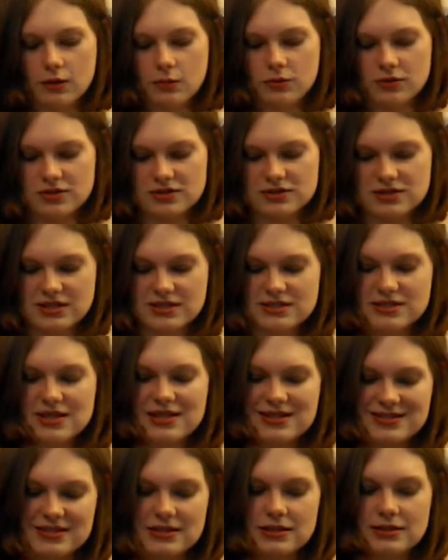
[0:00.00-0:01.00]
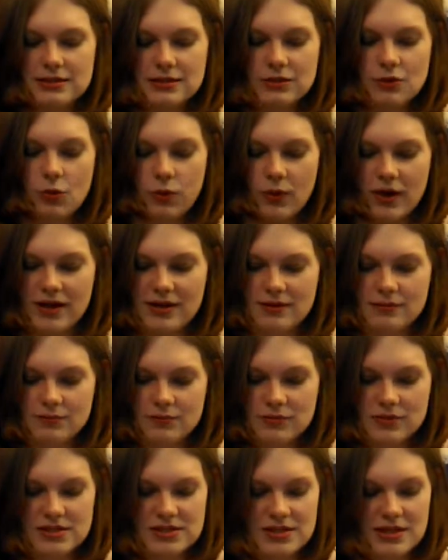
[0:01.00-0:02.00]
whereas this isn't quite
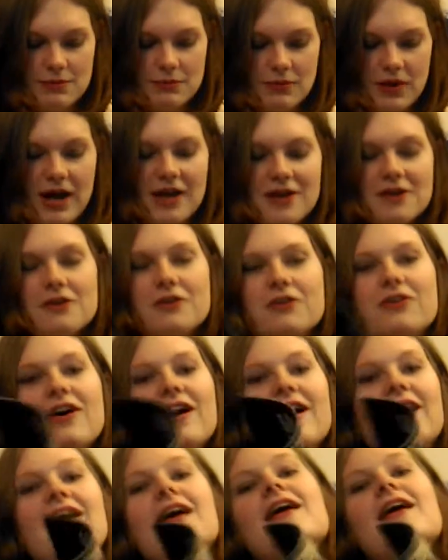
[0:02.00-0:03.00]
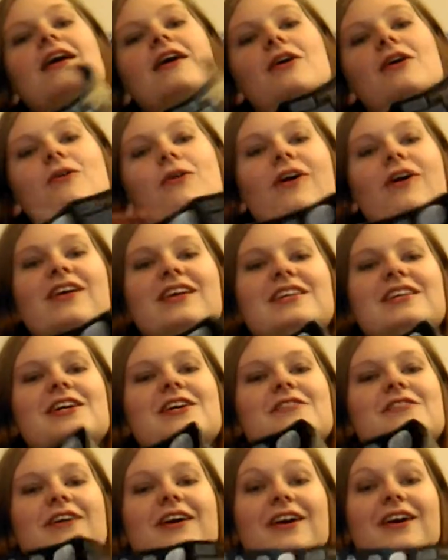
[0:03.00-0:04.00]
the same kind of quality
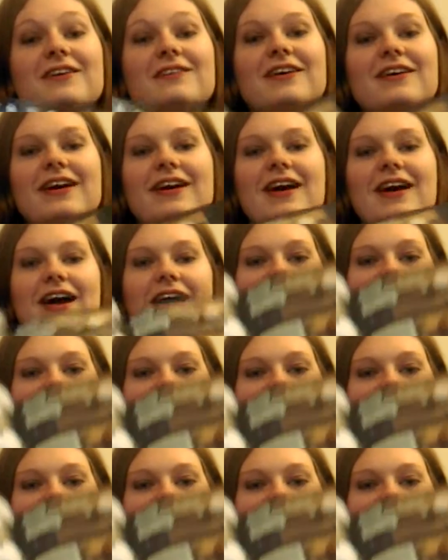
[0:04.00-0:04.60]
of artwork.